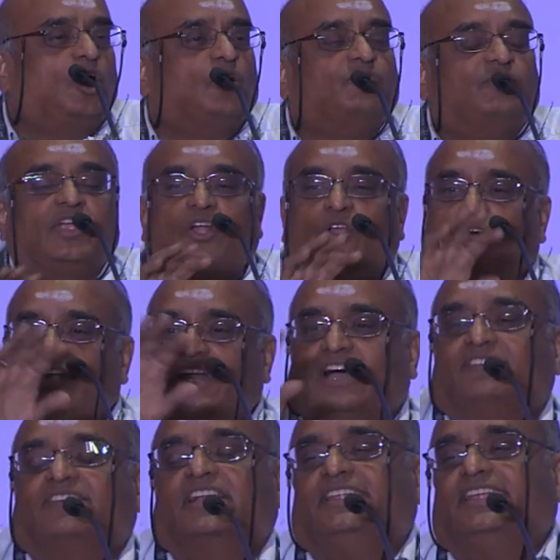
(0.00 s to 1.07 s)
We don't
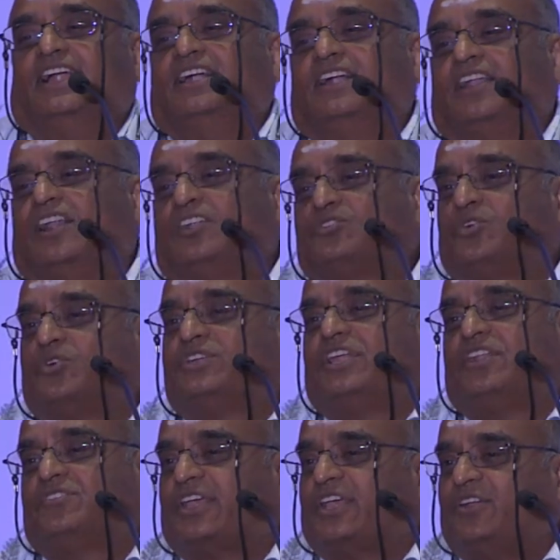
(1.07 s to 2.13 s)
have a general
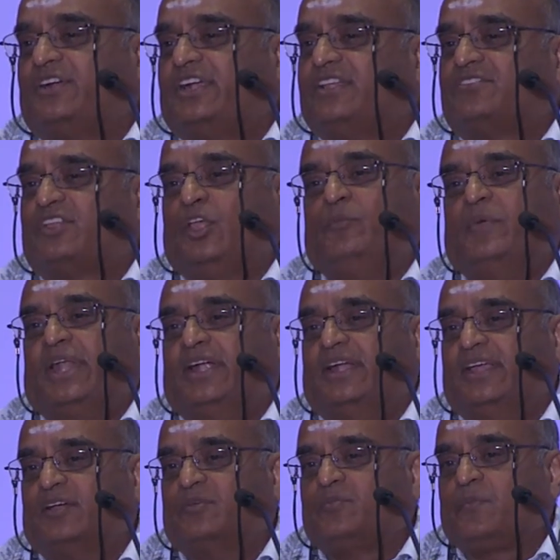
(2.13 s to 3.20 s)
social security scheme in
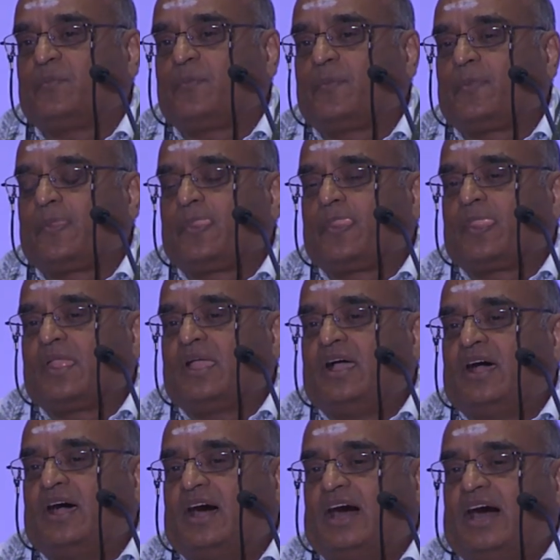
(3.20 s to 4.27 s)
India.
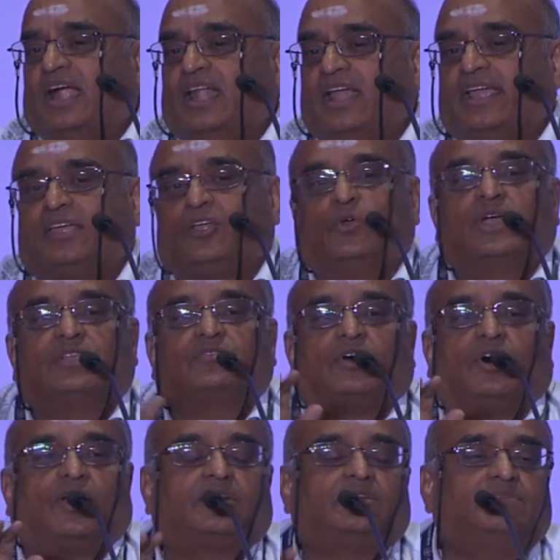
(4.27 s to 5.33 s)
Unlike US
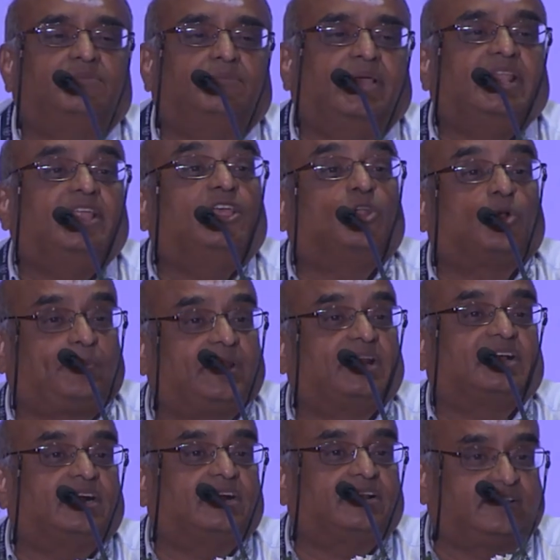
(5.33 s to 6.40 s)
or many European
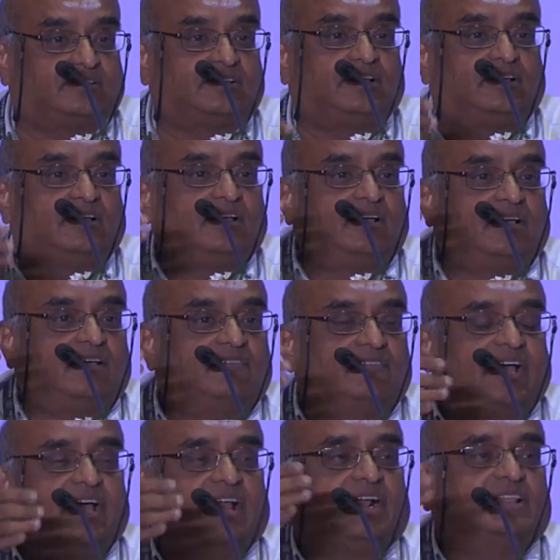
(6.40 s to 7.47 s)
countries,
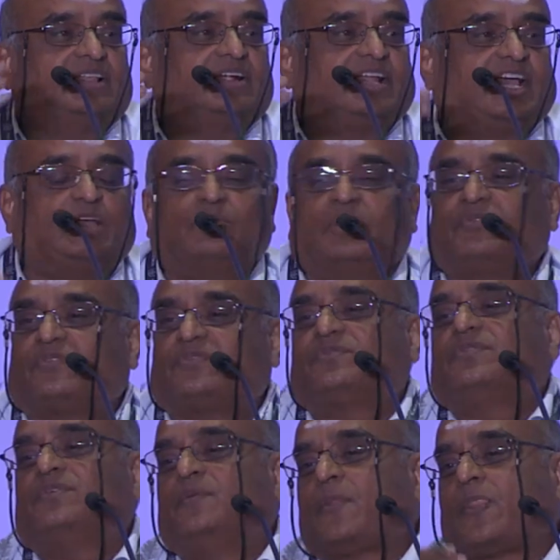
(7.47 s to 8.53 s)
where at the time of
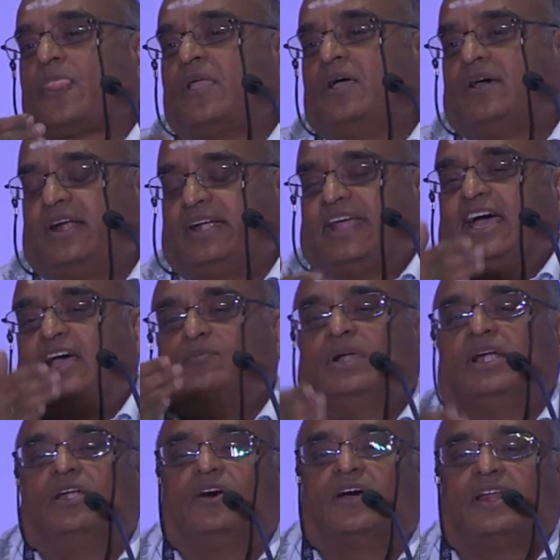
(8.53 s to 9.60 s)

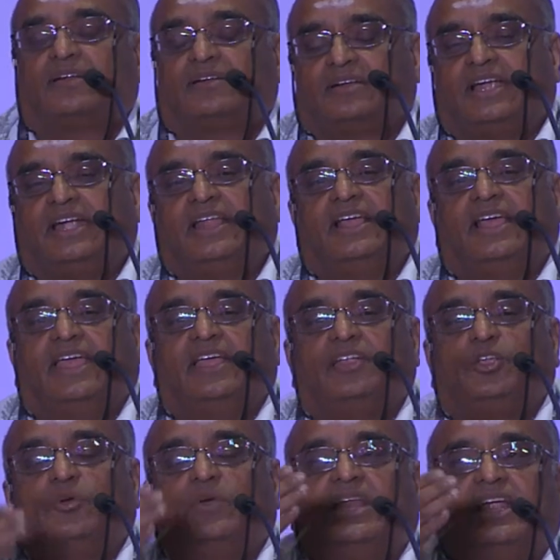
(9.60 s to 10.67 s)
retirement or getting a age,
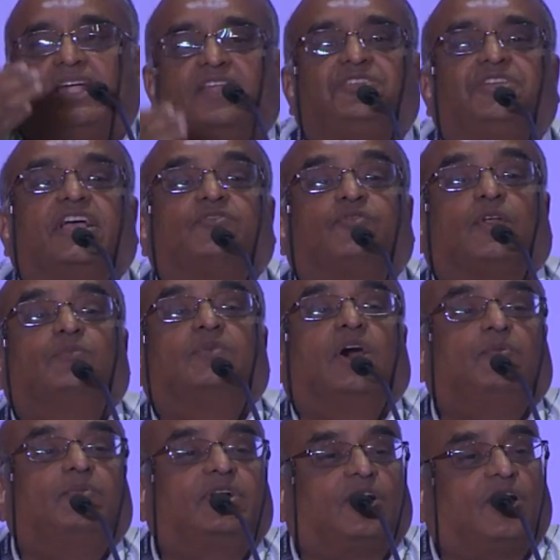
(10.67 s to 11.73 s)
you will get a check from
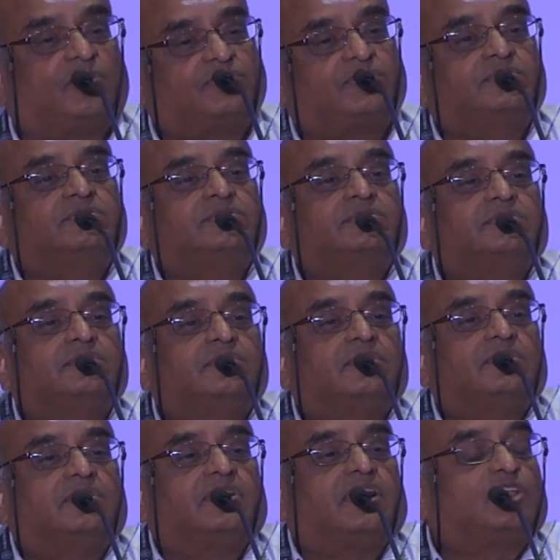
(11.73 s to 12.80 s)
government of the